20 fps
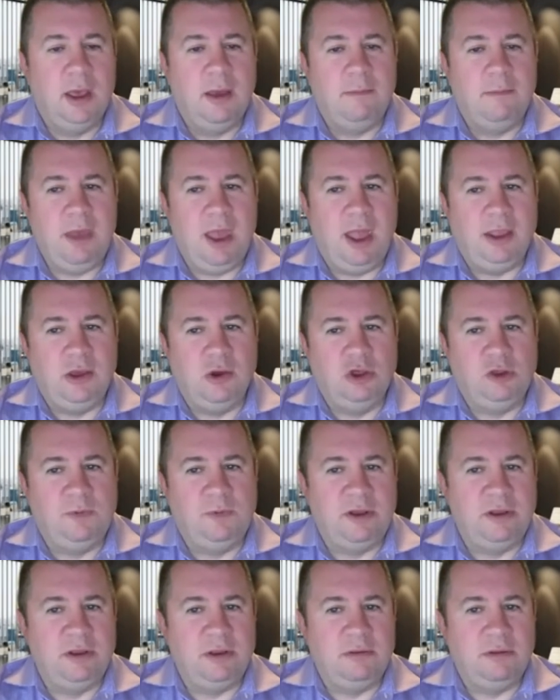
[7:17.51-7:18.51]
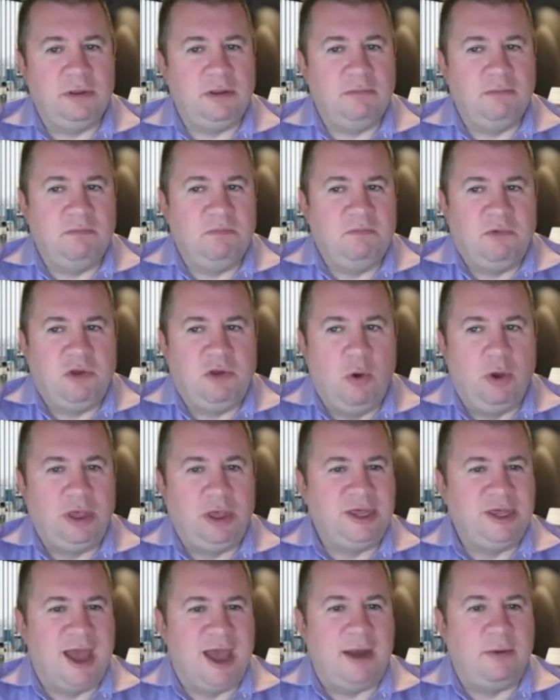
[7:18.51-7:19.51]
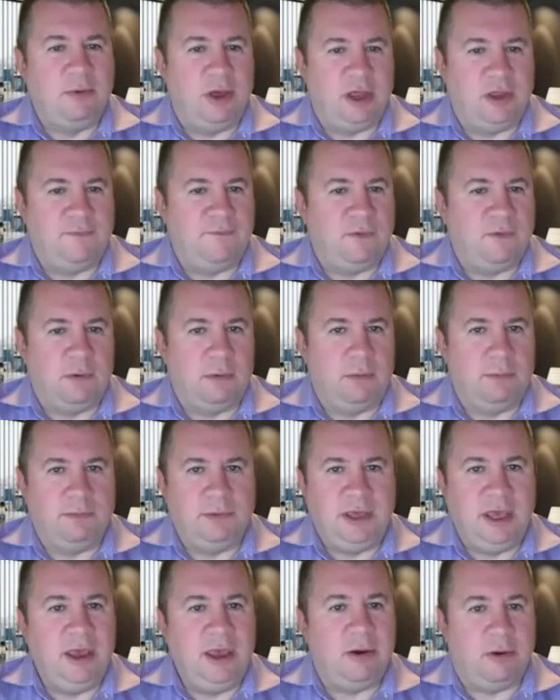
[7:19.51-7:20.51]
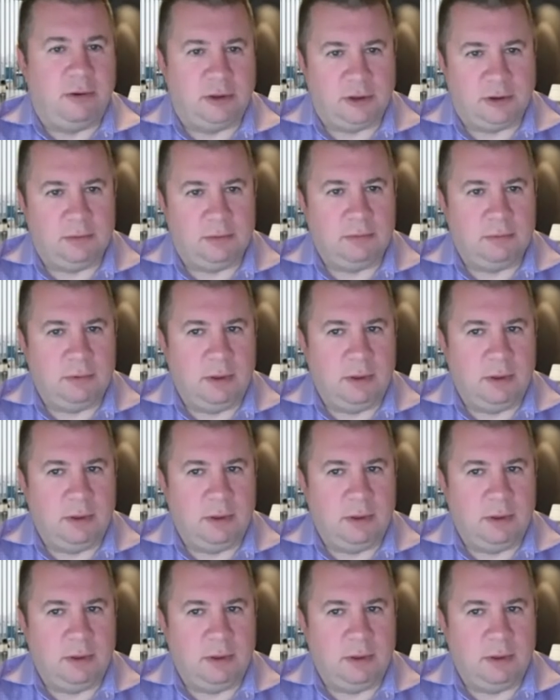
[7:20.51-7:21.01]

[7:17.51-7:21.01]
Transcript: Man U has been going sideways for years.